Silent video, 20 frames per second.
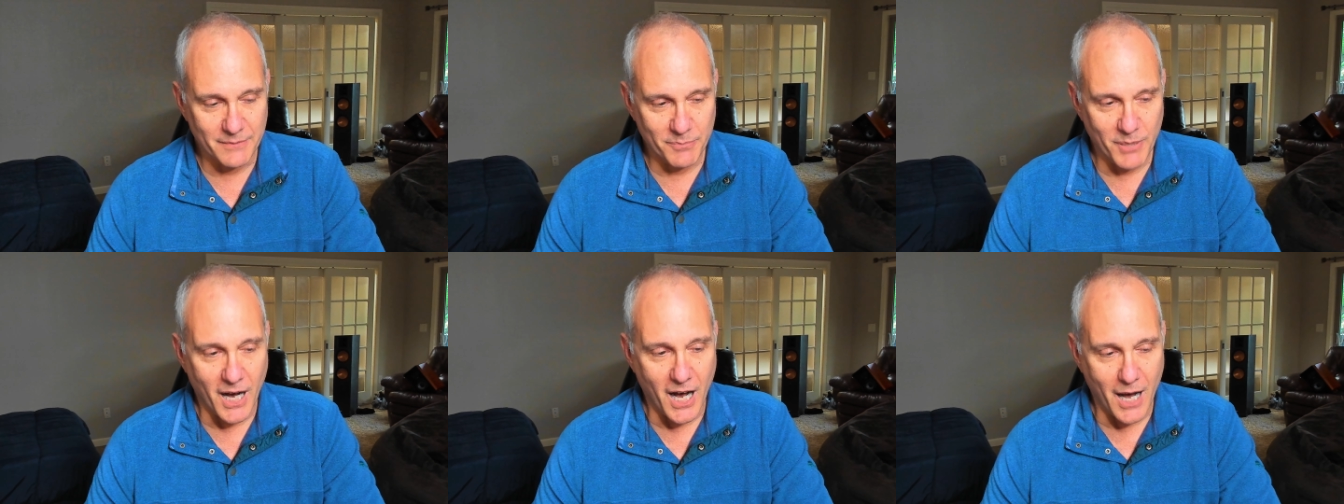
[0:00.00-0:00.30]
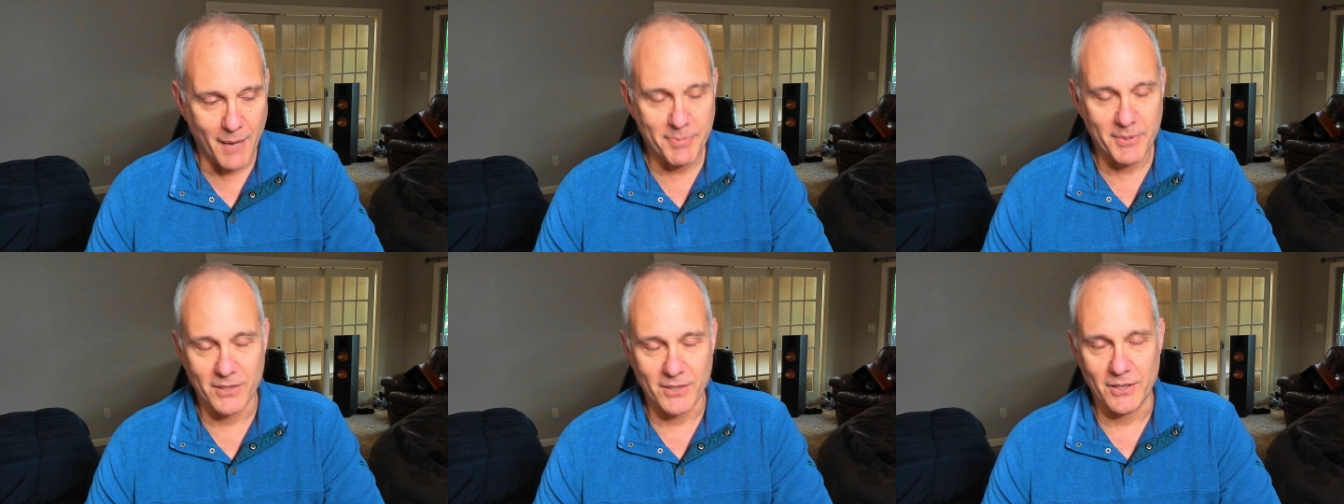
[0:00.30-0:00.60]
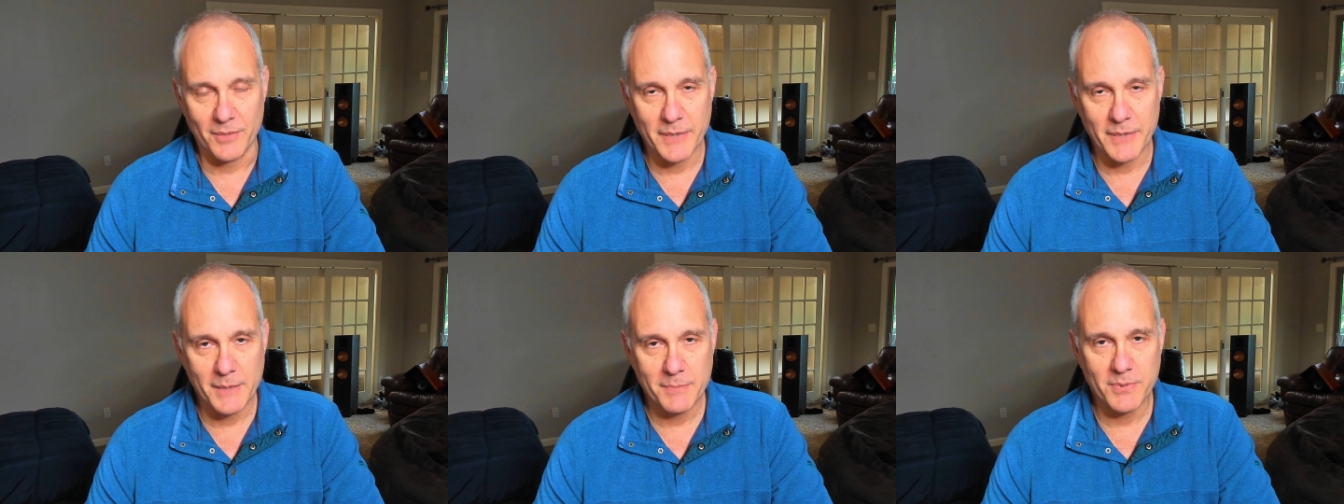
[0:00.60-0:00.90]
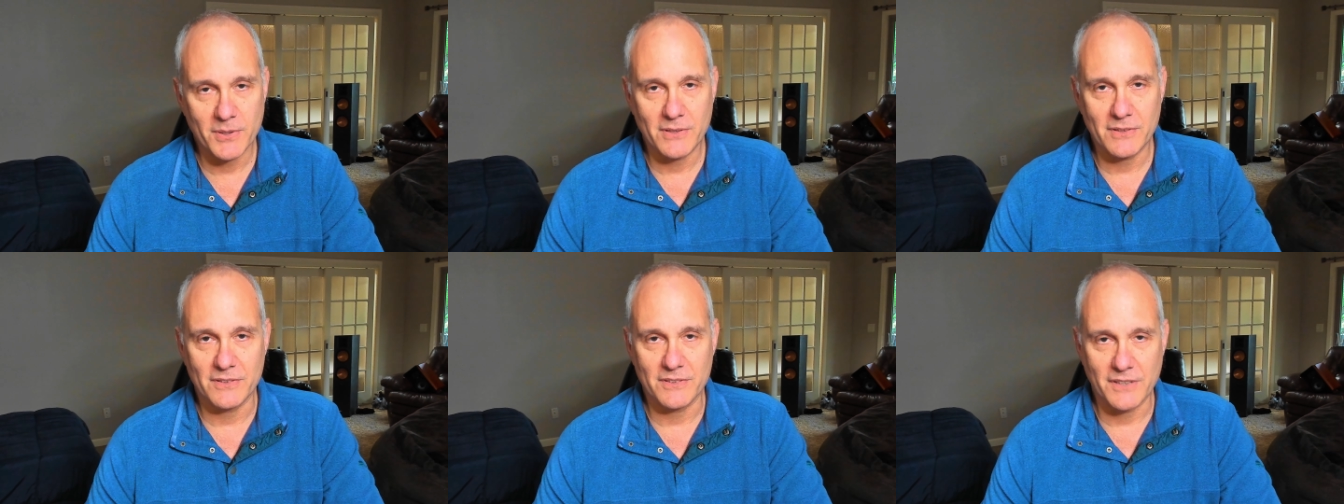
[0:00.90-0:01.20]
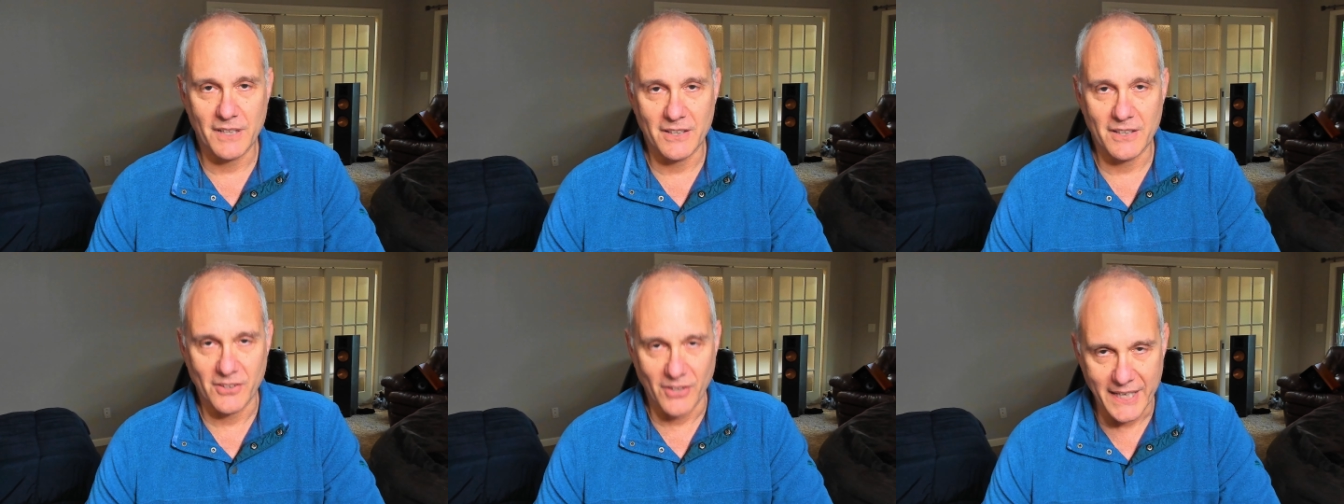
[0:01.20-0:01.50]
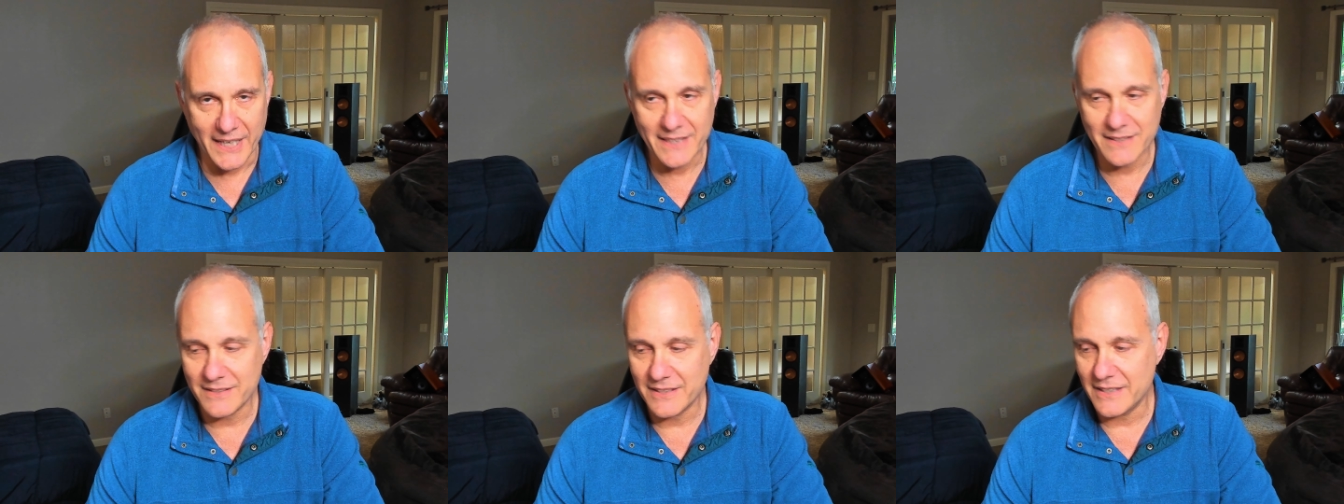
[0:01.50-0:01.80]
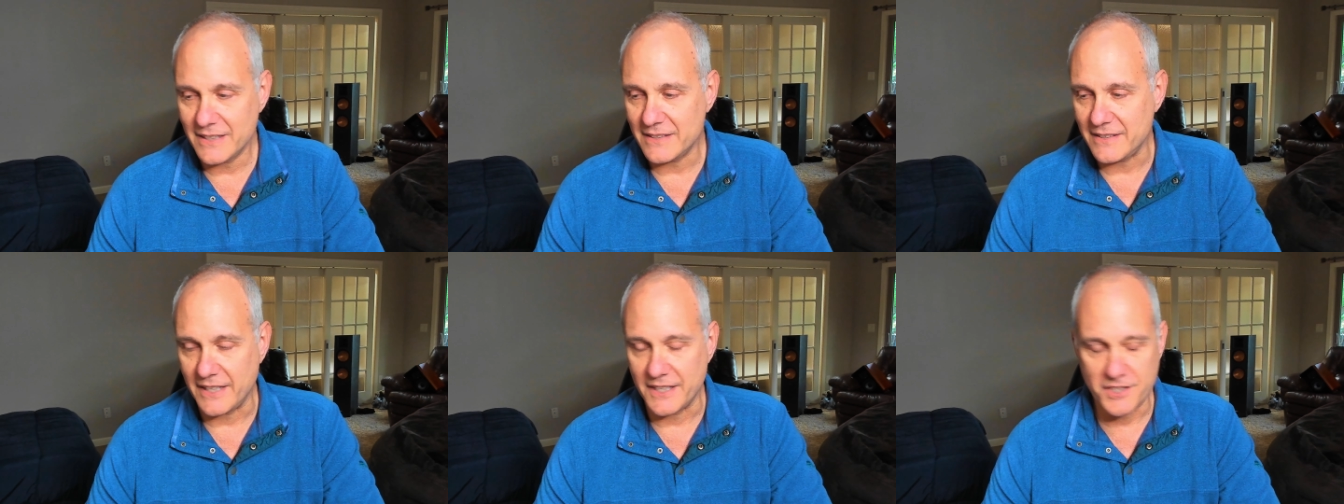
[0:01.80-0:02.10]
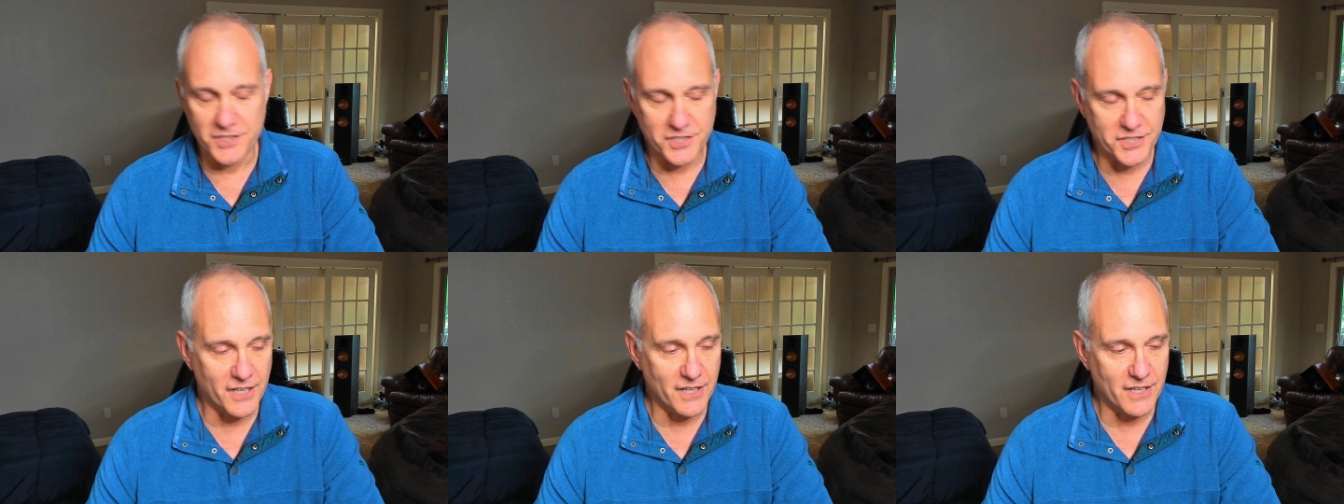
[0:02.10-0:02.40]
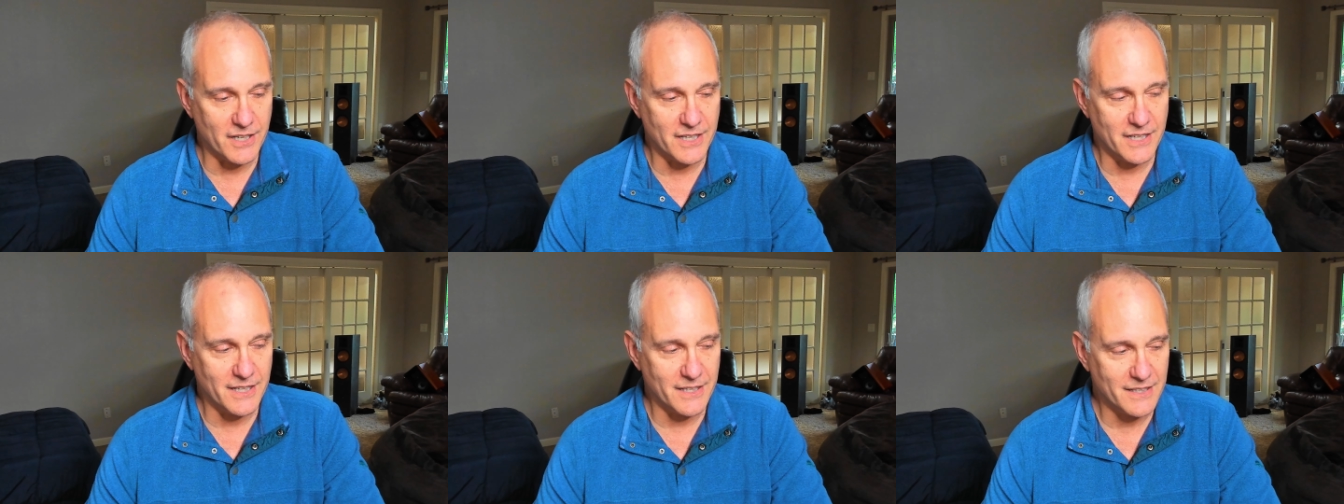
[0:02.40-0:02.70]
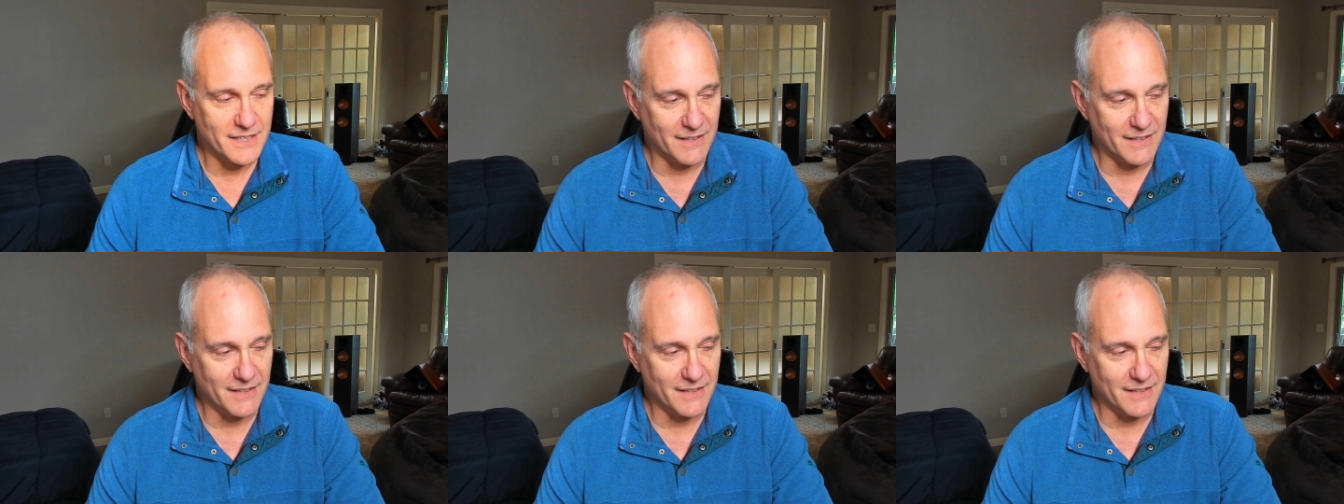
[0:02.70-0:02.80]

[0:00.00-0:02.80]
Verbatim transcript: popular. People liked it, they shared it.